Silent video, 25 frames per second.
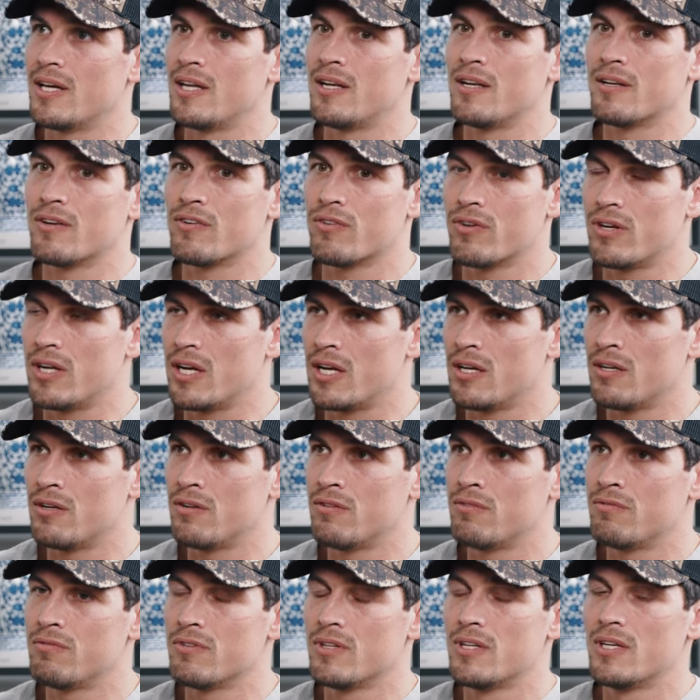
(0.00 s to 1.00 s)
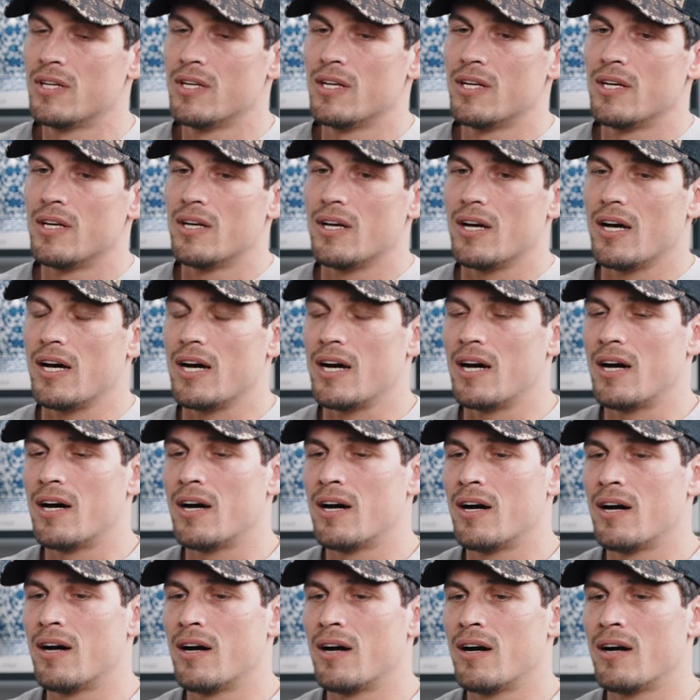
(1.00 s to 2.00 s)
and creative.
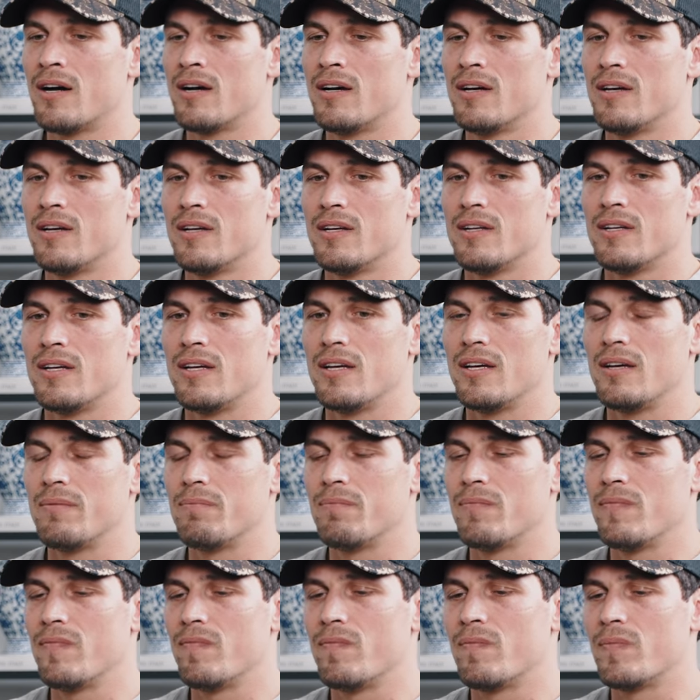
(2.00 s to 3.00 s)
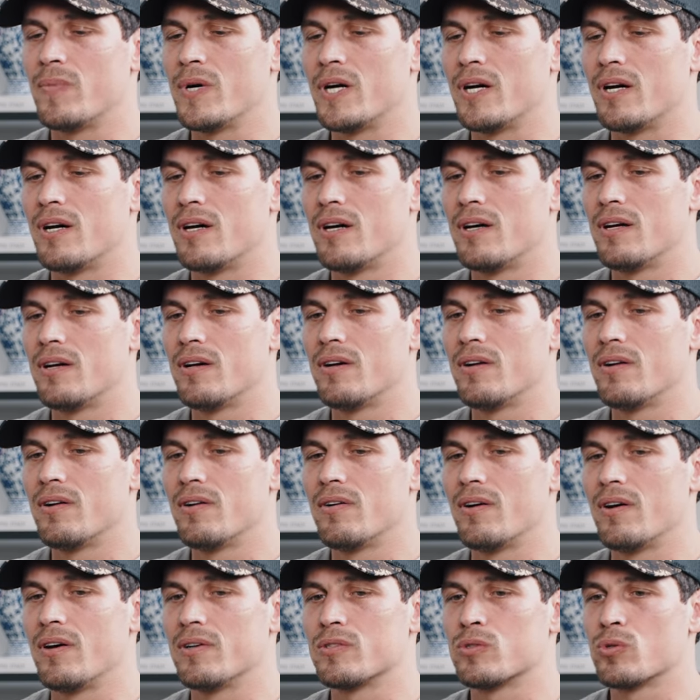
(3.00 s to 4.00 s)
Uh, but
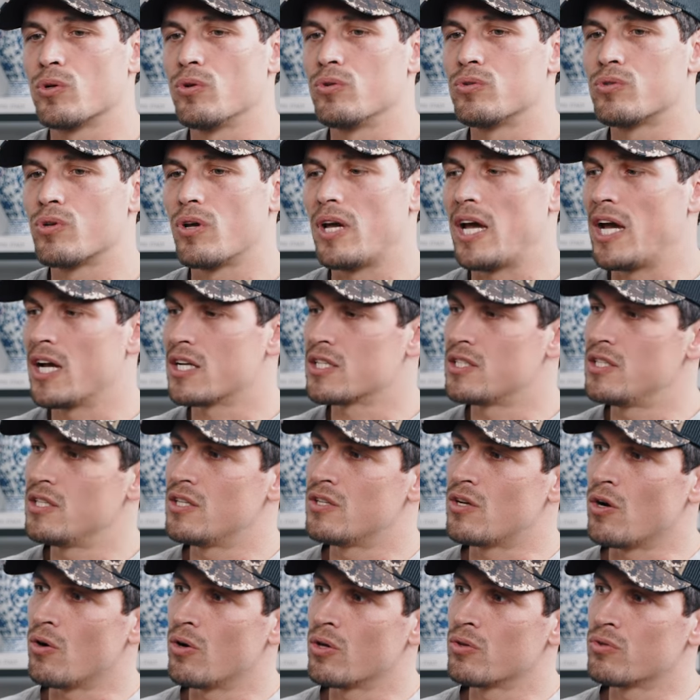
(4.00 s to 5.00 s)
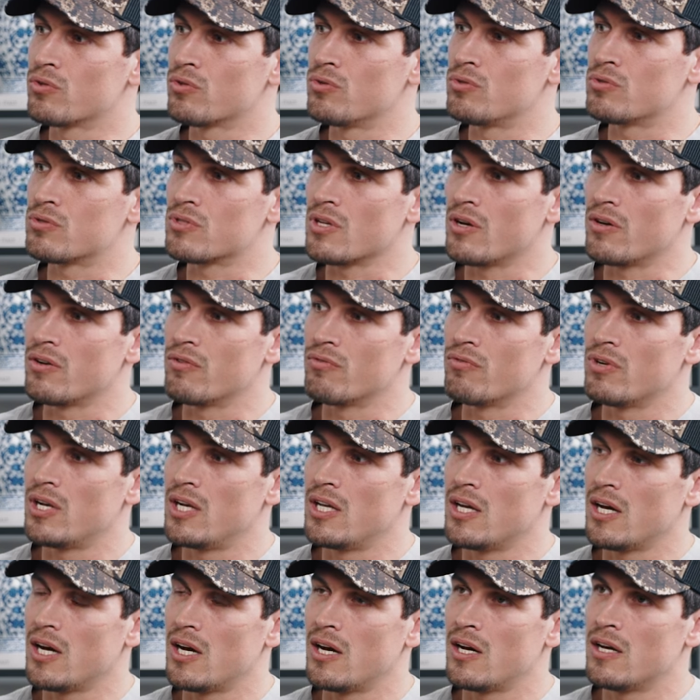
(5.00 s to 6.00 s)
so, so actually going through something
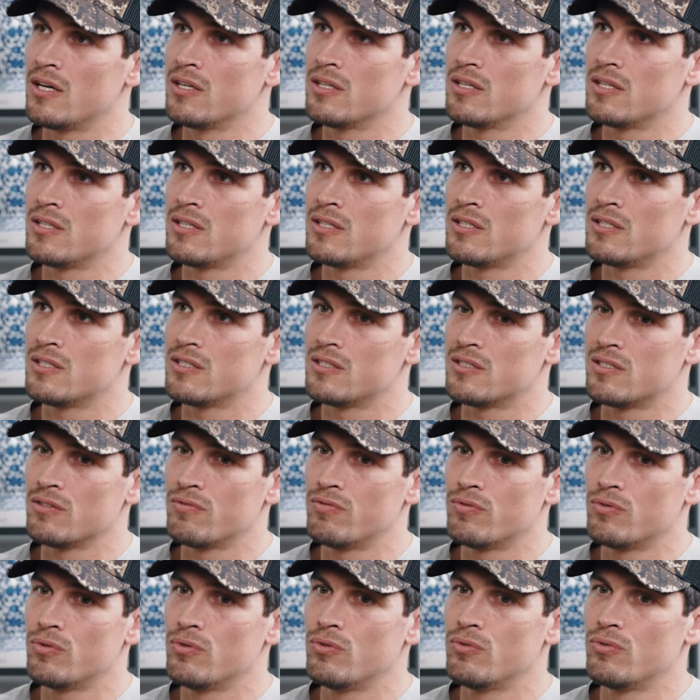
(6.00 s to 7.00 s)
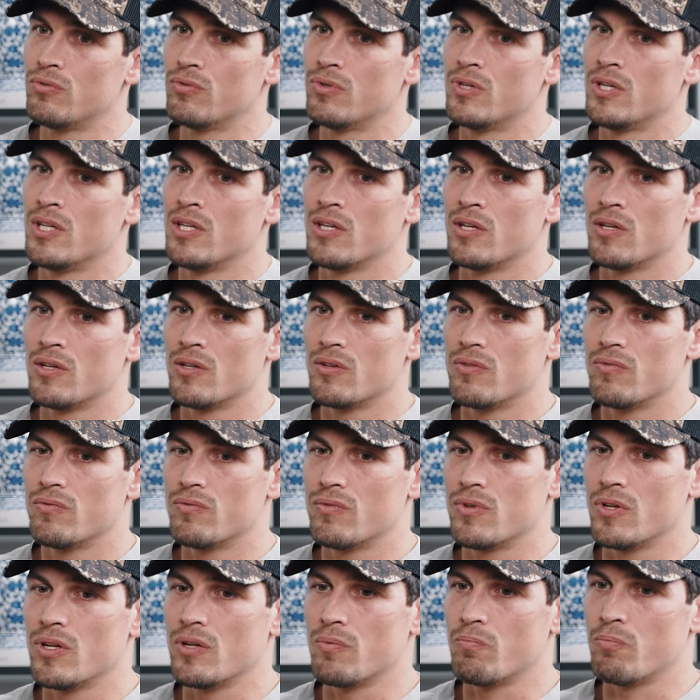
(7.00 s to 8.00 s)
really hard and difficult,
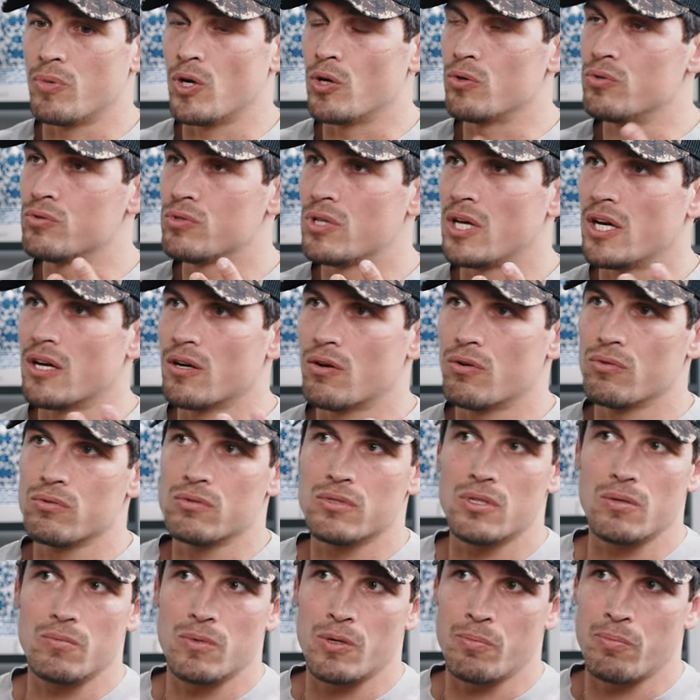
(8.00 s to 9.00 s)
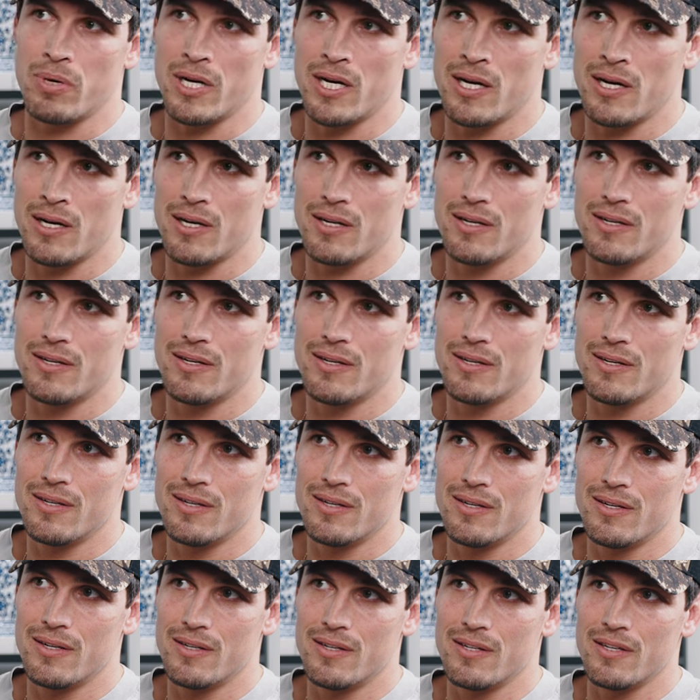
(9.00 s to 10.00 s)
it blows that concept apart.
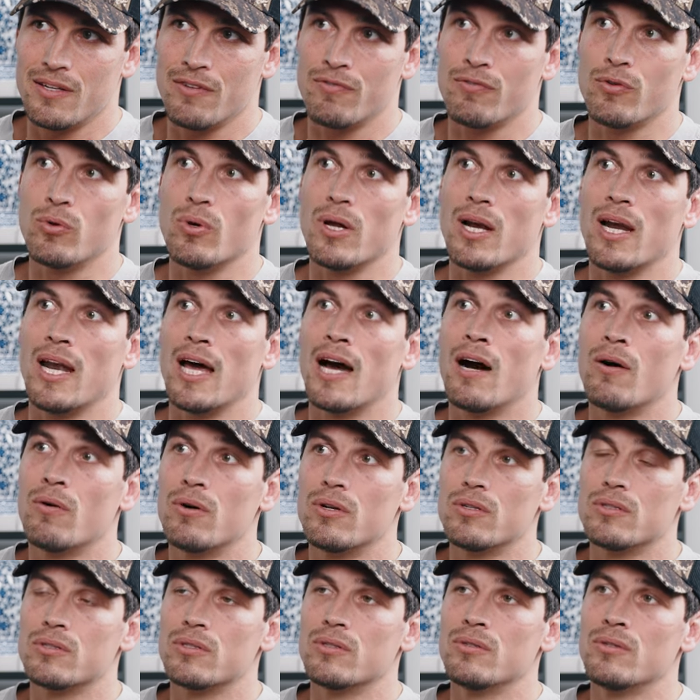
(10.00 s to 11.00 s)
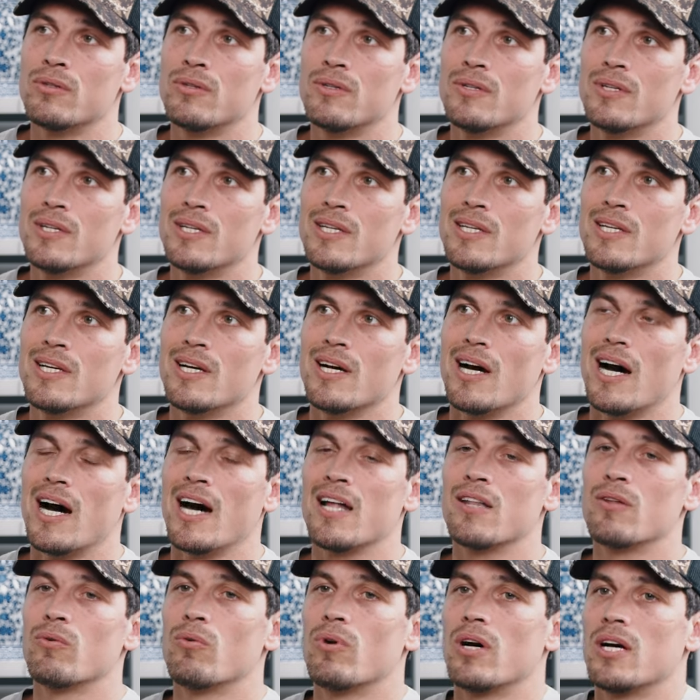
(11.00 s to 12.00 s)
Yeah if you allow it to. Yeah.
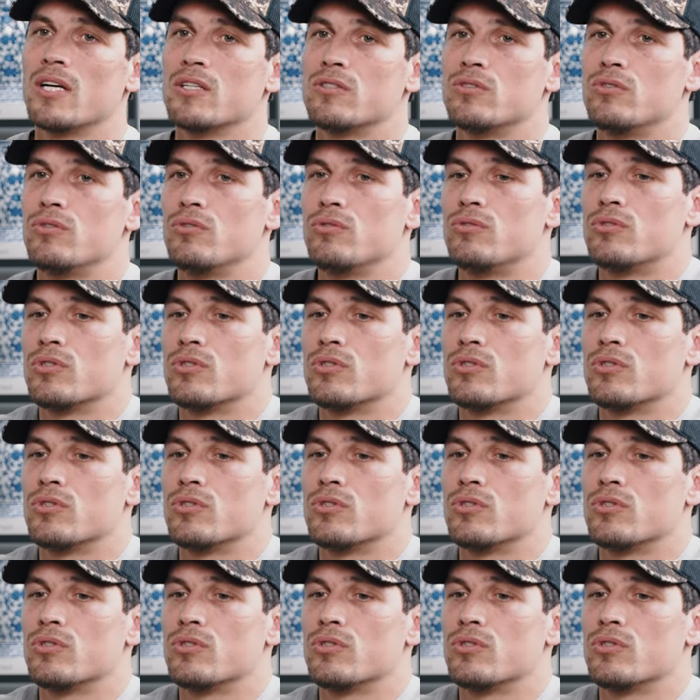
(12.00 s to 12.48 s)
Otherwise, you